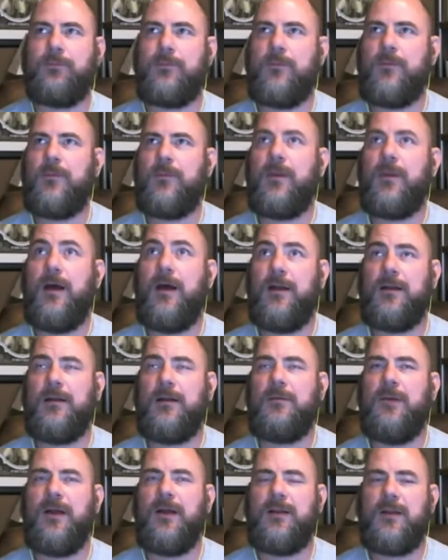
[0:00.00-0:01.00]
I don't know, a
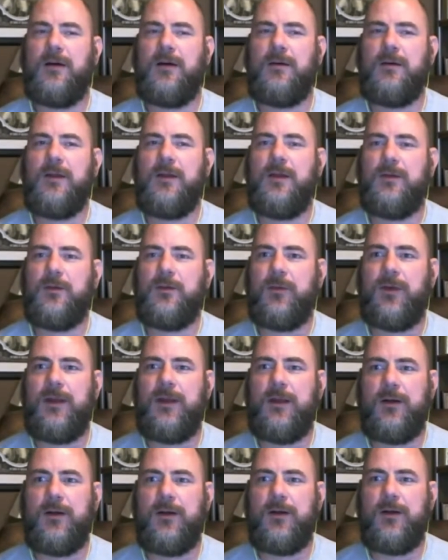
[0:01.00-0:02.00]
month I'll hit 3 years.